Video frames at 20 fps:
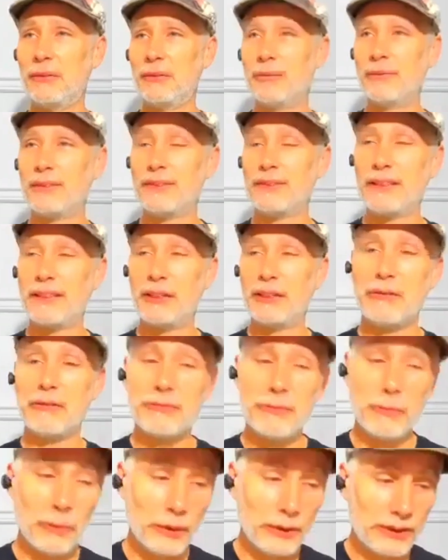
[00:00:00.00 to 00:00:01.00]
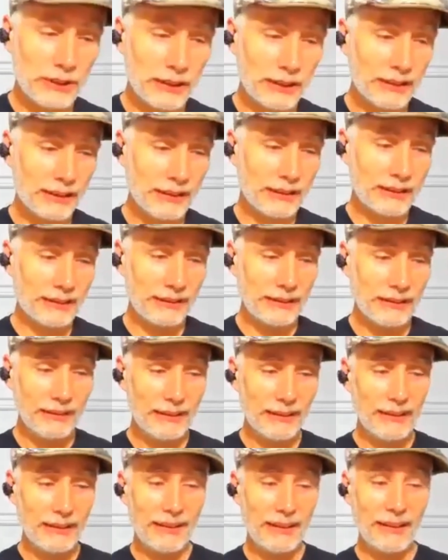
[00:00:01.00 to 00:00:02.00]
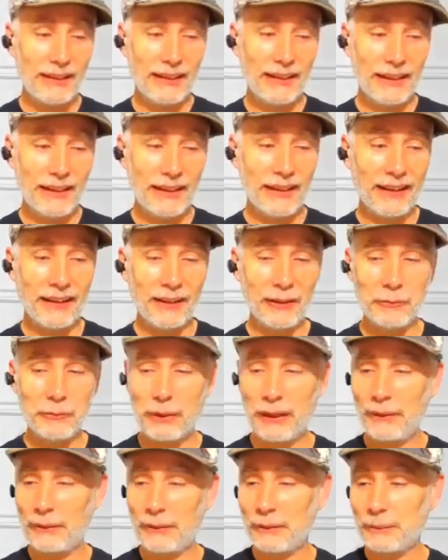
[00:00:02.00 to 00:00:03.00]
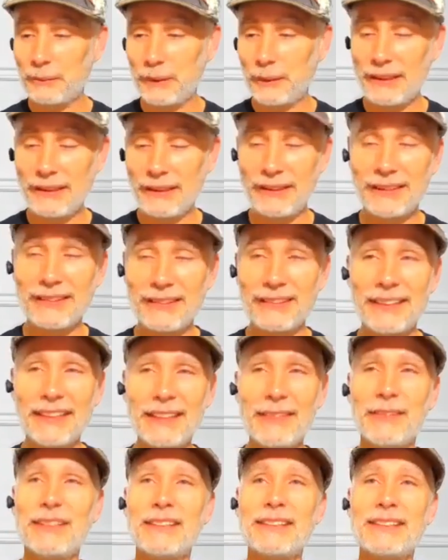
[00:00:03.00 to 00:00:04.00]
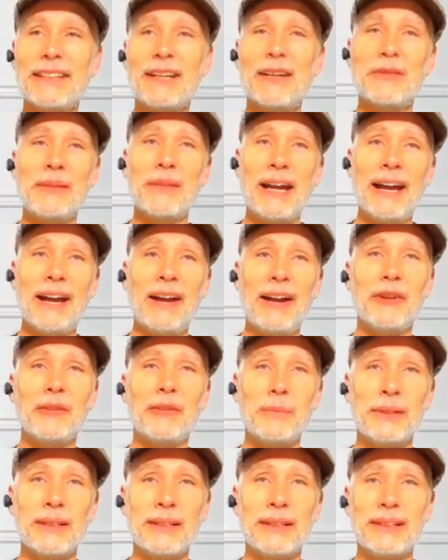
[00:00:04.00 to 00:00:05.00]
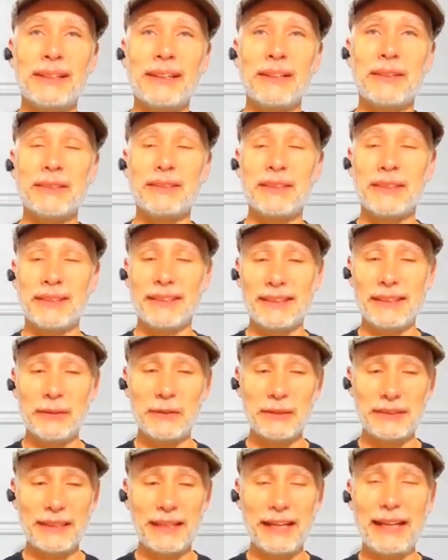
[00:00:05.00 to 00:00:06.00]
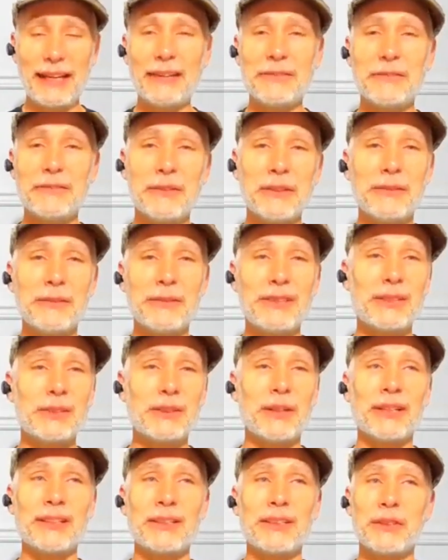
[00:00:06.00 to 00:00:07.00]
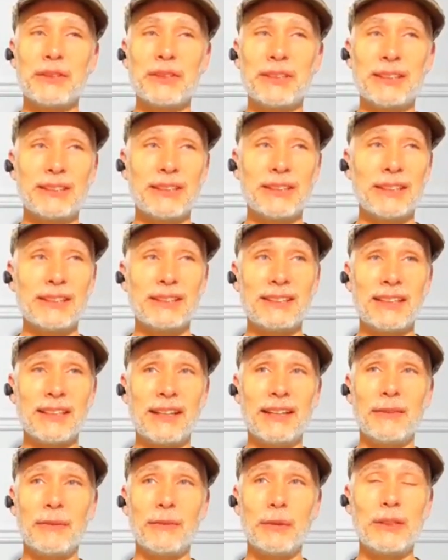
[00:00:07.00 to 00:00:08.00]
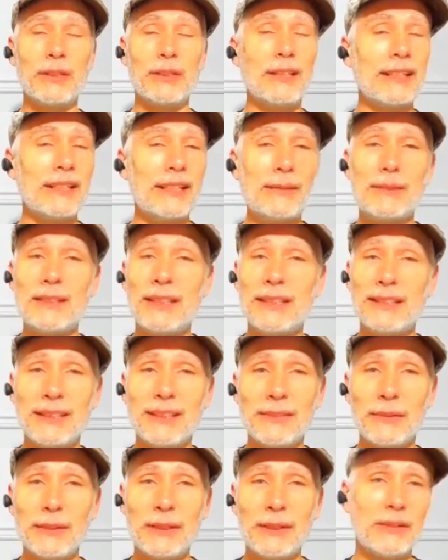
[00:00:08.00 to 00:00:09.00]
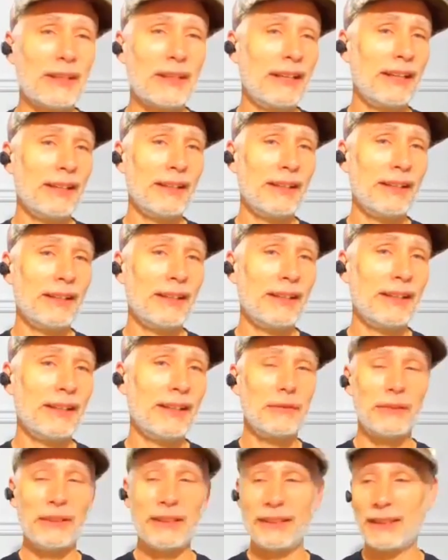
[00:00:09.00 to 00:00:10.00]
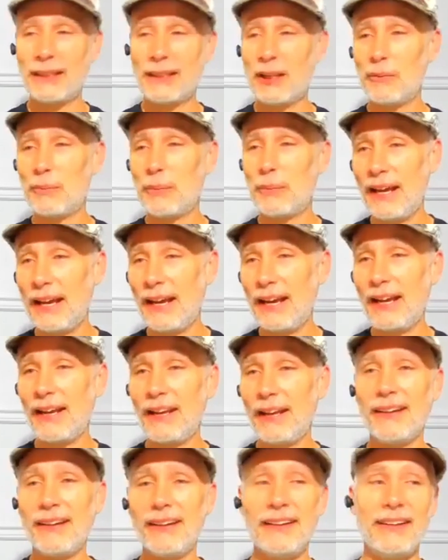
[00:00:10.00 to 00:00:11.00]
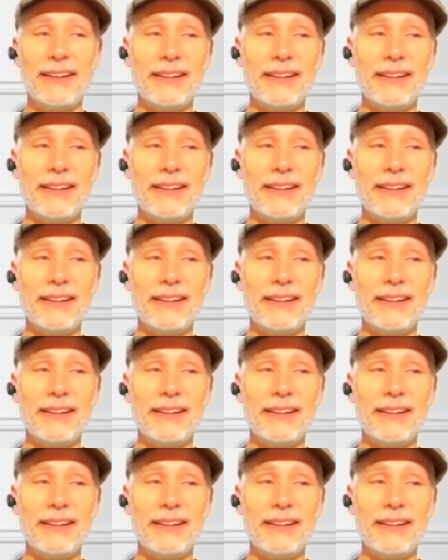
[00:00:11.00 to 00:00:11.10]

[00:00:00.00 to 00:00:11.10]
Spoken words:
Sarah Fortune, probably leaving some out, but there was a handful of instructors that just said, we're going to keep teaching. We don't care. We didn't get paid.